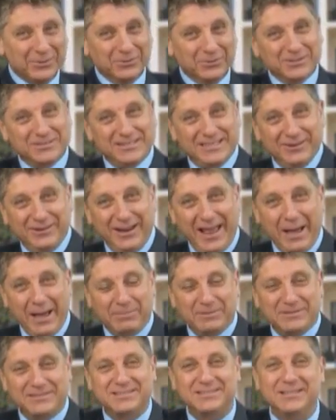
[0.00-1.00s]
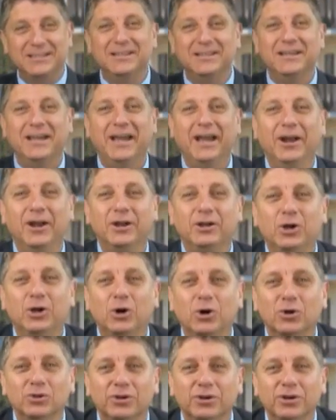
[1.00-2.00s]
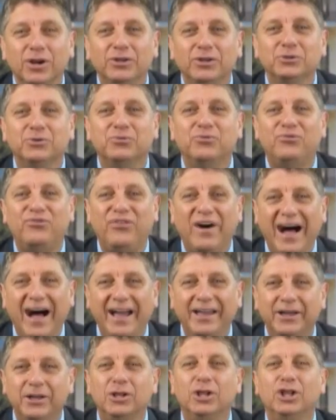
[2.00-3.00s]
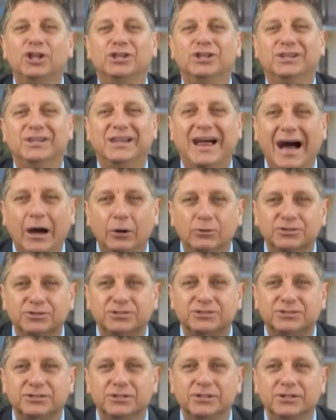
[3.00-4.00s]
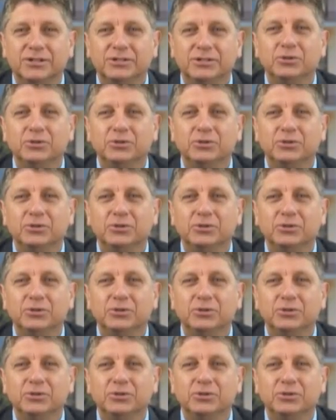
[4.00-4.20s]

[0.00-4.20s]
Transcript: We'll see what happens. Eric Holder, you vile louse.